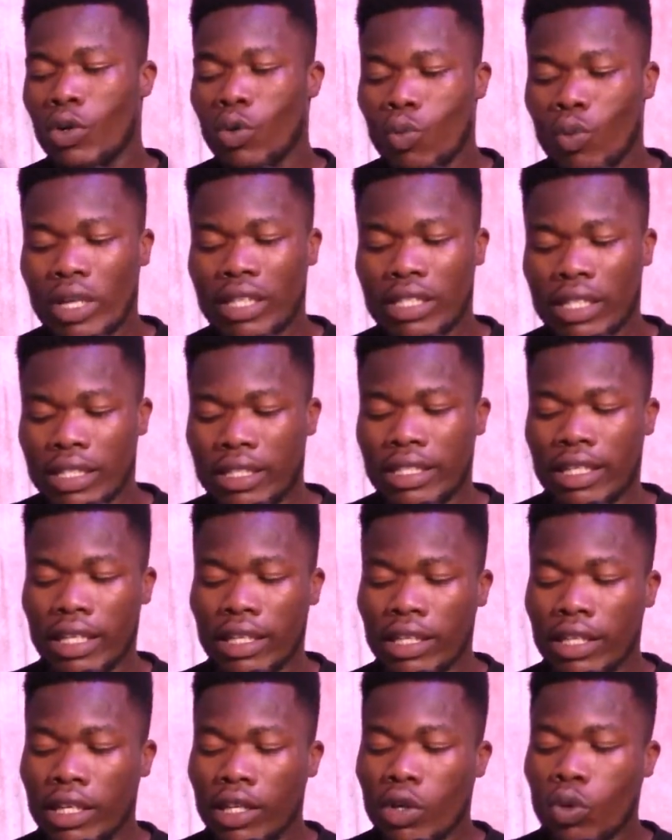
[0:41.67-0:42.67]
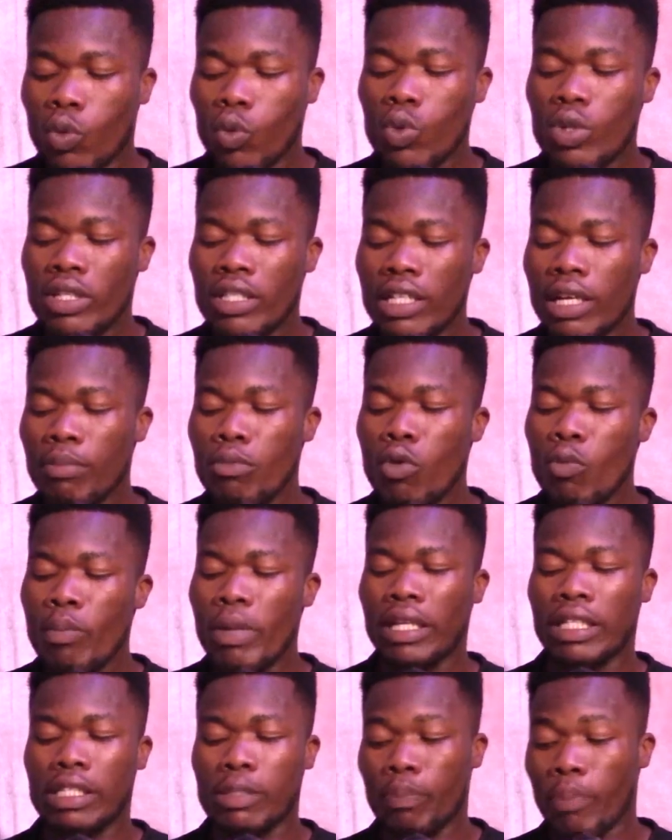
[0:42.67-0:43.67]
What I say, crucial
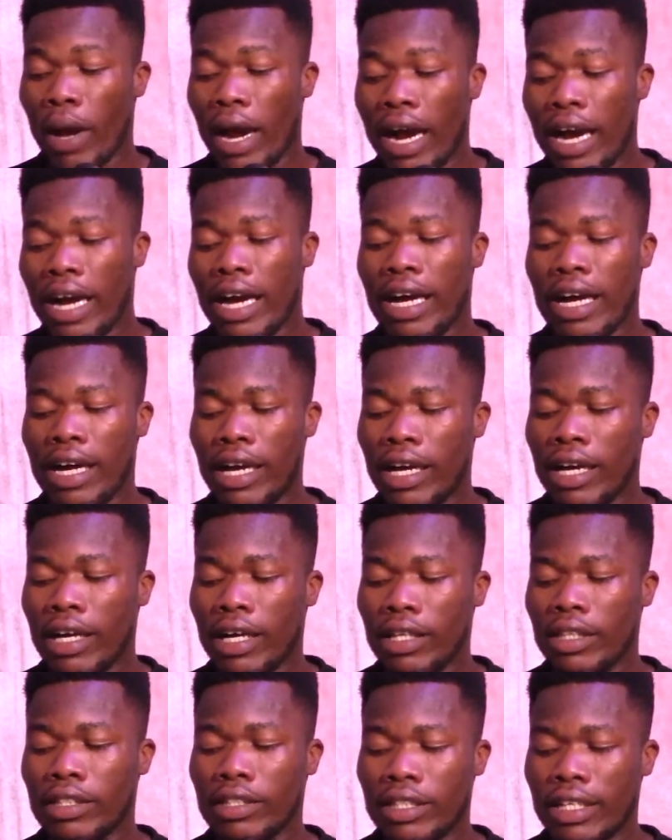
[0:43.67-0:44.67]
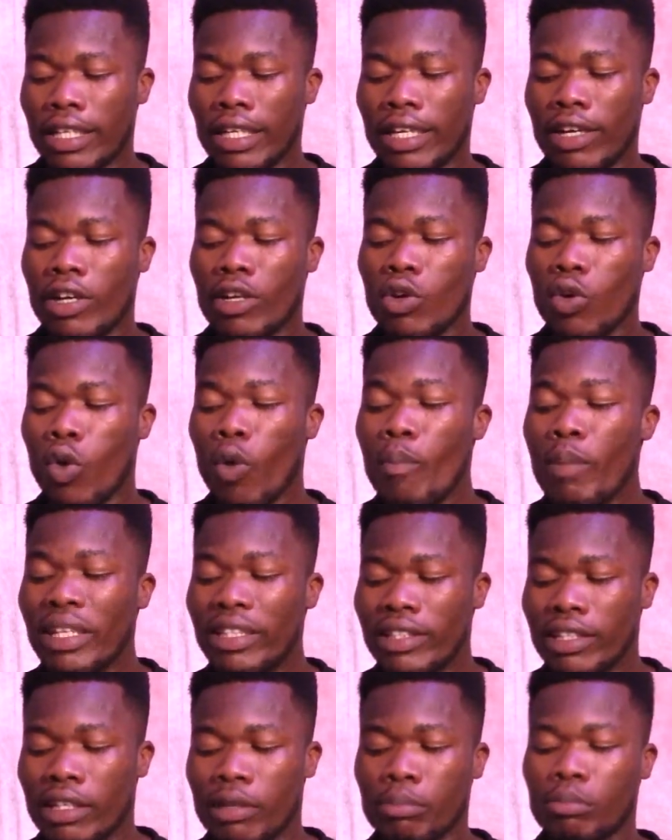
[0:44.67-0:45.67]
moment, pa, send card on
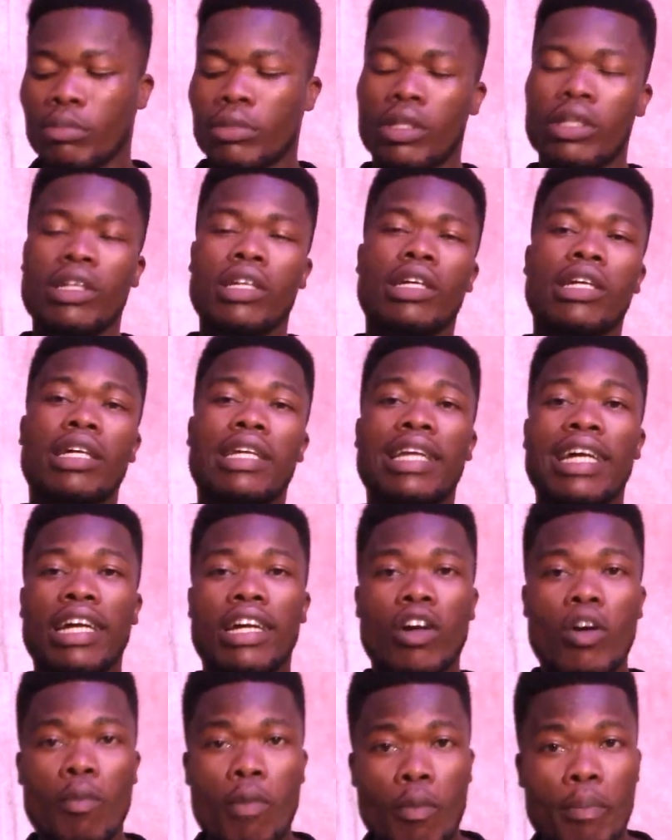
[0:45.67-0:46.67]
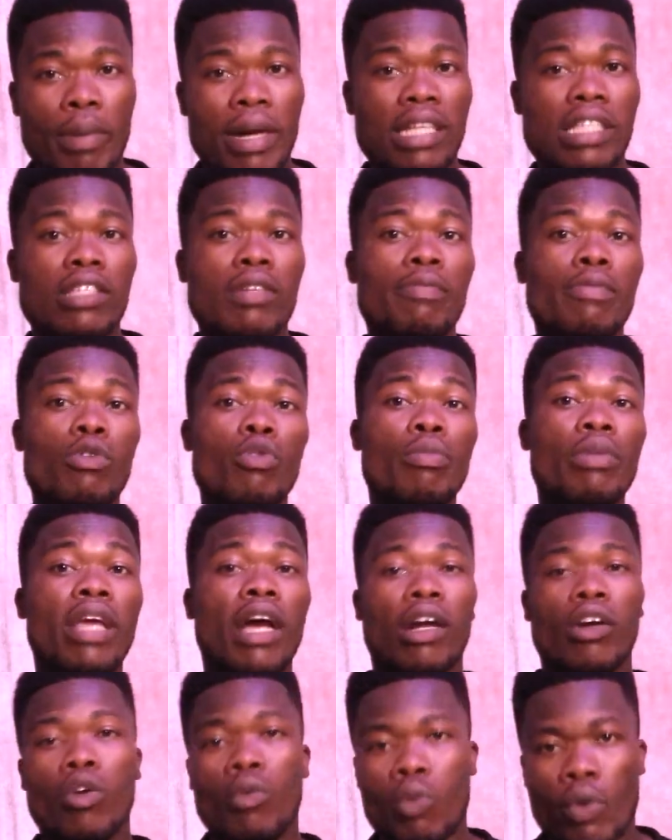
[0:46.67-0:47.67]
betting him. Now come on, passable be
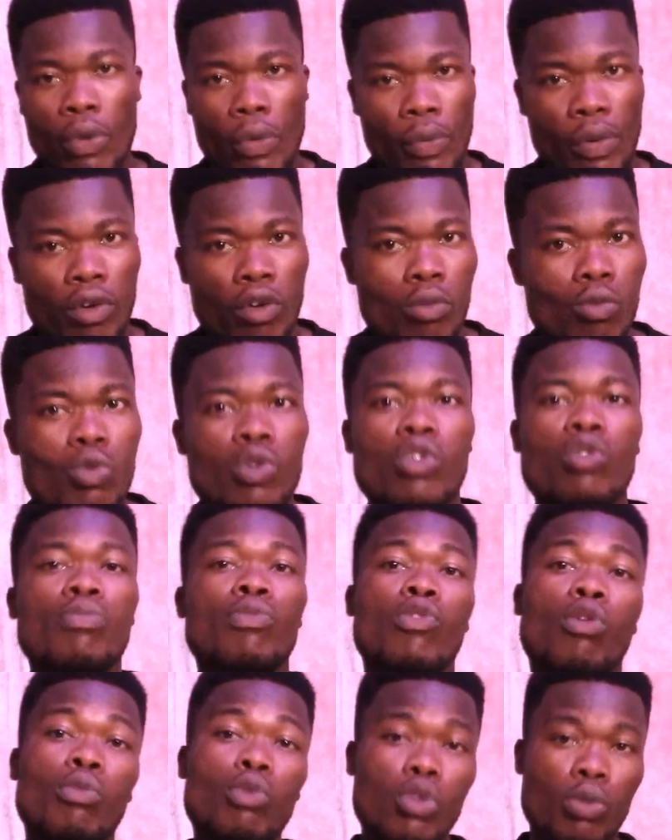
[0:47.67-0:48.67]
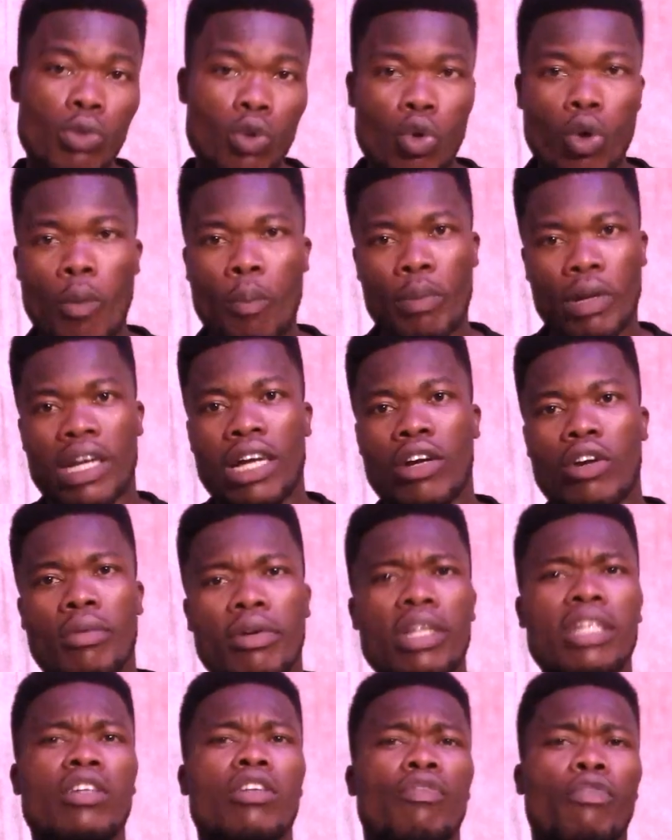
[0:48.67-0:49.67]
a no more, you no more, you do a mutual copy, no
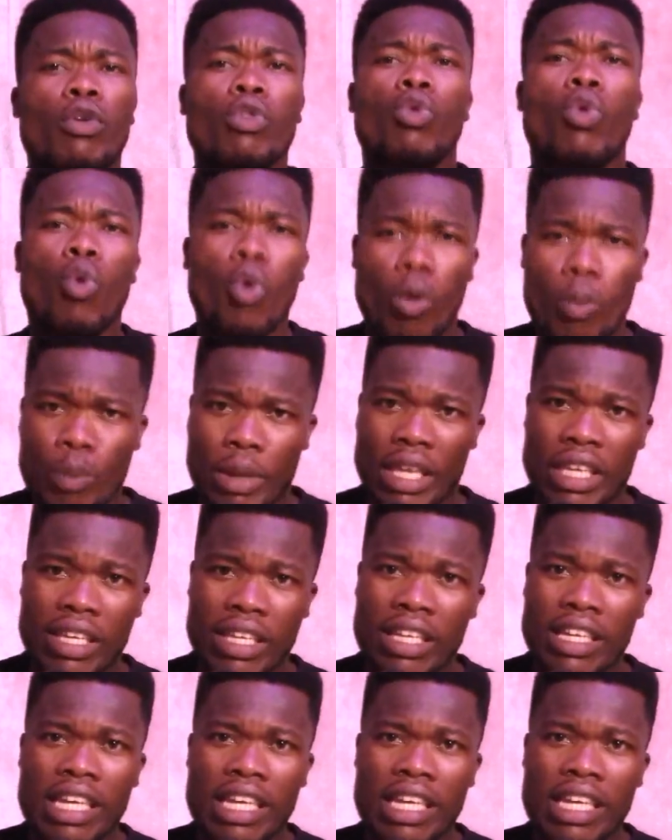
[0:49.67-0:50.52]
more than a photocopy.